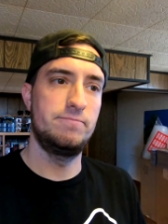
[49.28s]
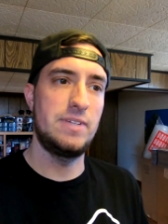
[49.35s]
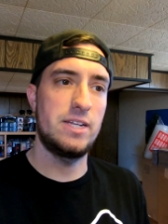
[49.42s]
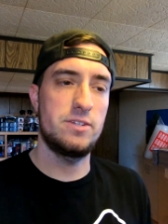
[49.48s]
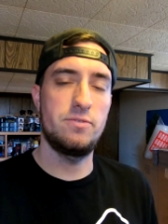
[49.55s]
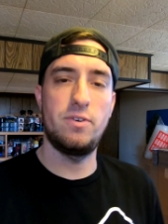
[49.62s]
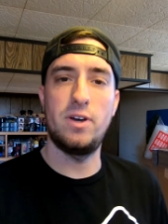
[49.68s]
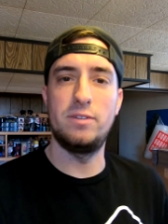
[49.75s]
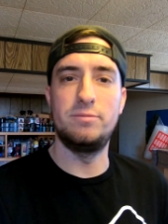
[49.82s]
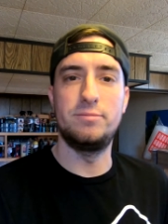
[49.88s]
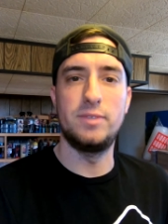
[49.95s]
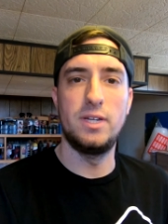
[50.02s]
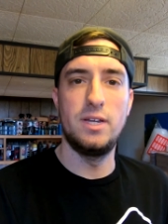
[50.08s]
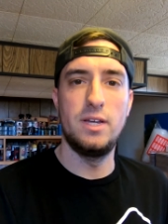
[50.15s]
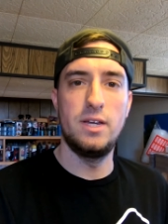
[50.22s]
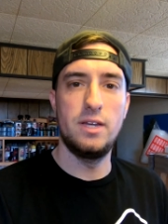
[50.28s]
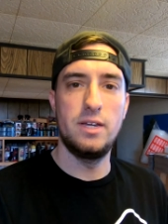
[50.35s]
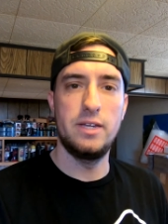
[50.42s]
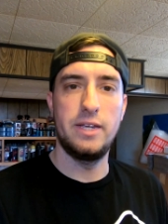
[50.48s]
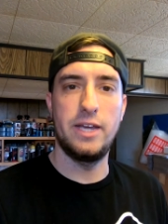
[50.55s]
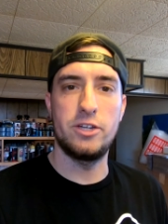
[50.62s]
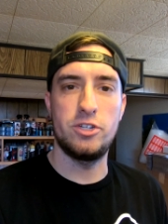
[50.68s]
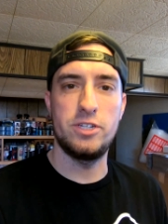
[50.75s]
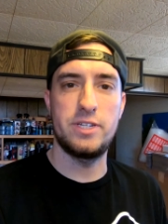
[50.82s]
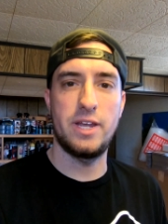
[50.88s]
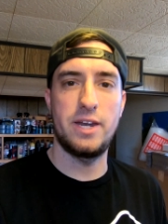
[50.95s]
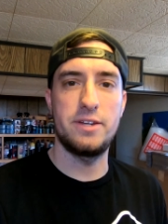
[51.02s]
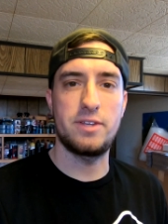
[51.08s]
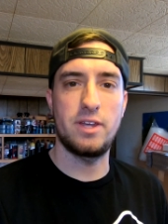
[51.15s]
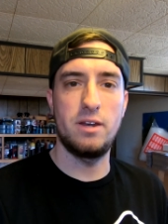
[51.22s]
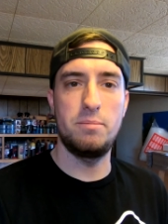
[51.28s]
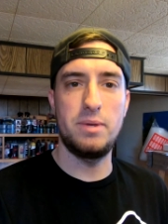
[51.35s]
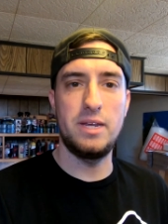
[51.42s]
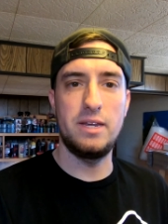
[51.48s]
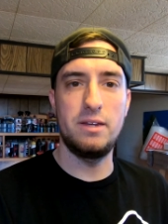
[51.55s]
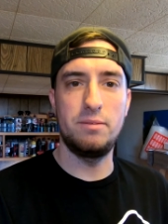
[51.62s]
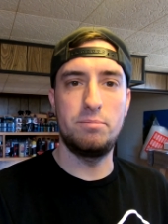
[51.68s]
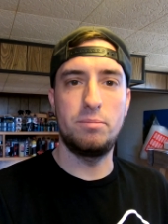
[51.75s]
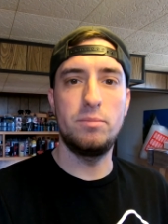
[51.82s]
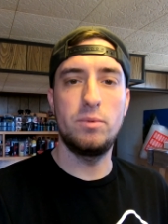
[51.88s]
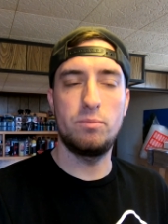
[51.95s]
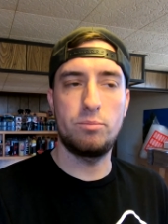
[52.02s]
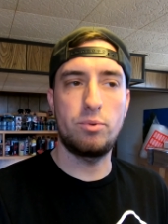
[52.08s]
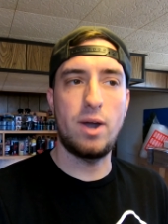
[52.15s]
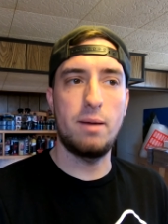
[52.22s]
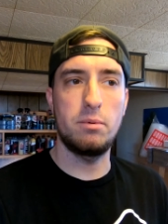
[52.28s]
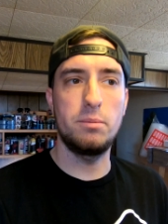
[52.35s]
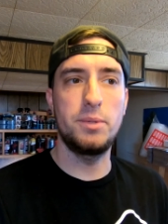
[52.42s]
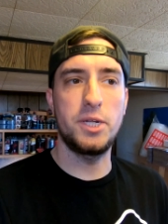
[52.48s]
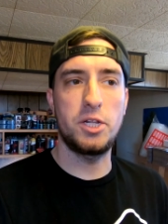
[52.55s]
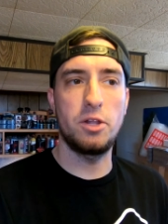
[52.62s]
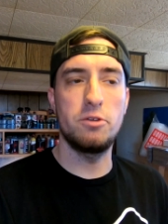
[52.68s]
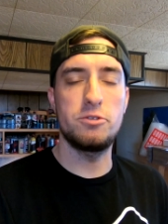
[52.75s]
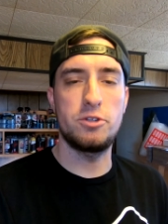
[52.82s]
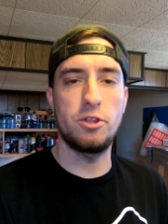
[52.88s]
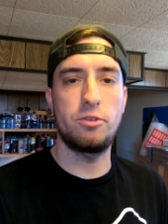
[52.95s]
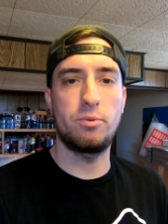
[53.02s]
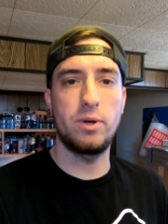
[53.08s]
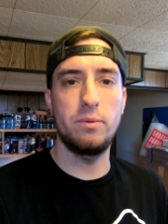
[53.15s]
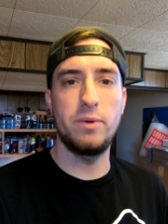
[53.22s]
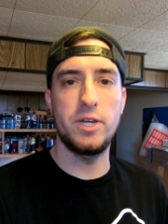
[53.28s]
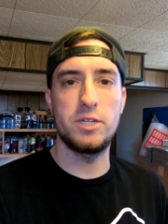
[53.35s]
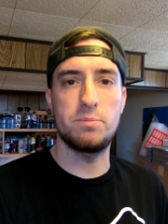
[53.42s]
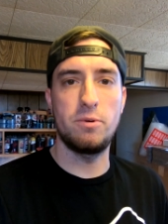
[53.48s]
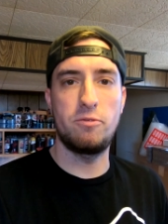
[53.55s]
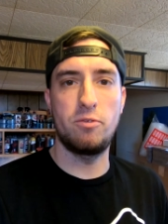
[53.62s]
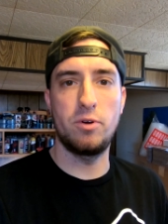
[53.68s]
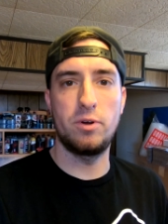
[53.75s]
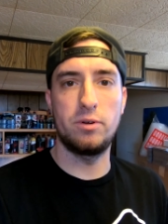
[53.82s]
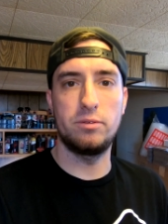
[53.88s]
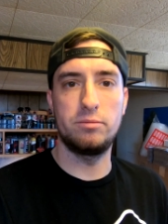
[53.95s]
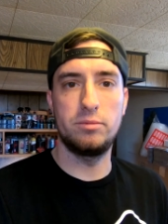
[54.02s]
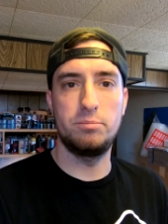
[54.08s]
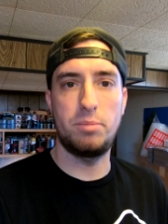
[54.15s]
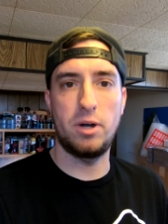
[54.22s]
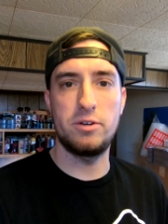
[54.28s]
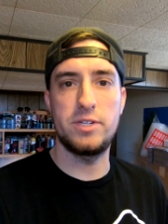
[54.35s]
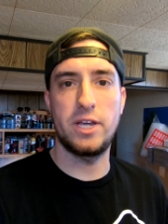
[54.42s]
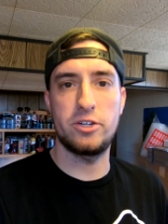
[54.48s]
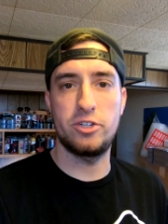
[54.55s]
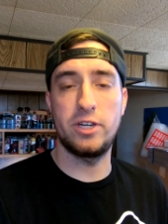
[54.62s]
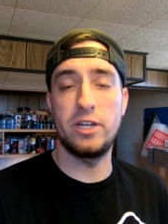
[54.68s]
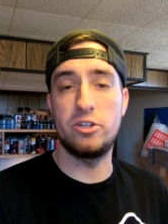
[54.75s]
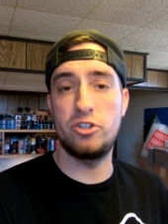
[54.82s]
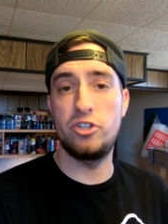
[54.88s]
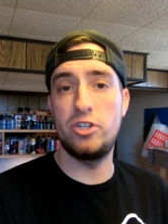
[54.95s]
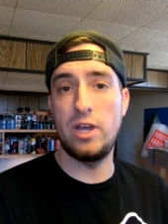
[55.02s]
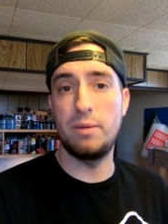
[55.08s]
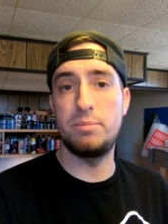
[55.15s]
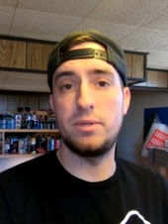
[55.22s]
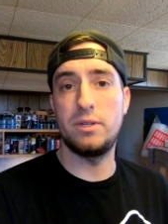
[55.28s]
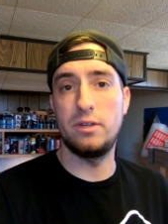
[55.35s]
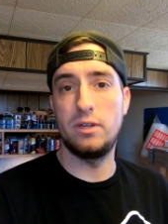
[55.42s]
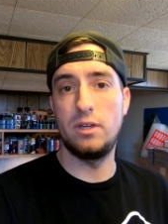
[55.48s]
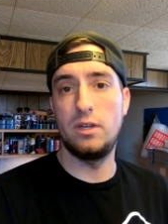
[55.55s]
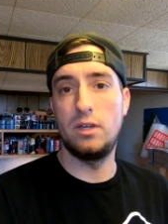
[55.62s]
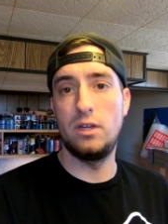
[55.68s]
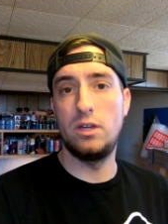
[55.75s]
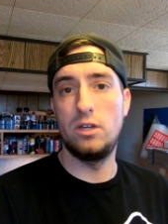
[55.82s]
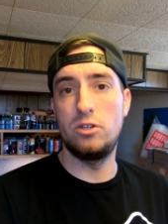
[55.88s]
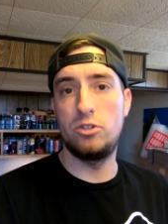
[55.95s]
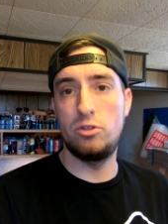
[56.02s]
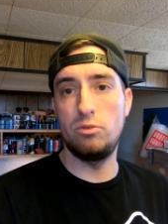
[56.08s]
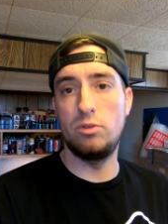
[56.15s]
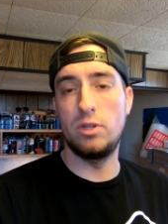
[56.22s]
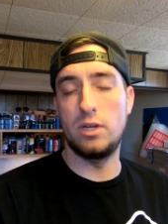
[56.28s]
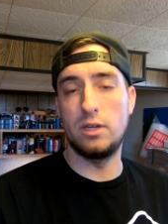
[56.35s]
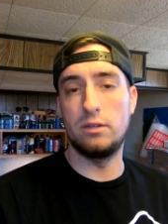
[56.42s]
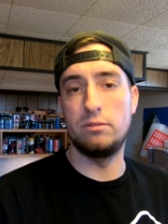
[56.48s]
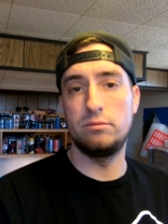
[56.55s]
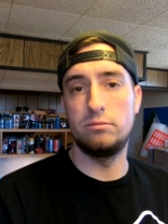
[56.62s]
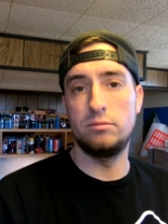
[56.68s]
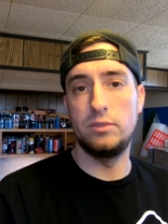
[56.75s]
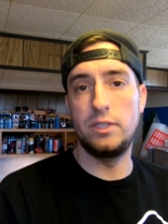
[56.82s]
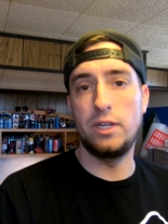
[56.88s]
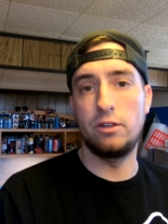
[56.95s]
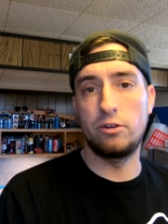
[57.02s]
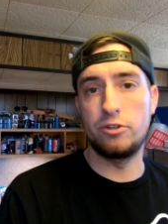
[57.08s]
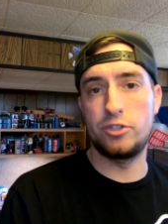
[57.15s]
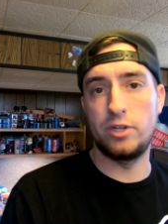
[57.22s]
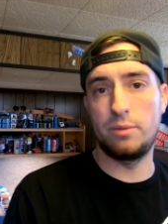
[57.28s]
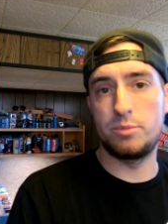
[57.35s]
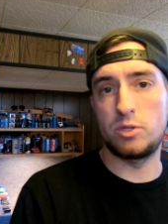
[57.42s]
that's fun. Yeah, she said it's going to be probably close to three weeks before parts actually get shipped to the dealership.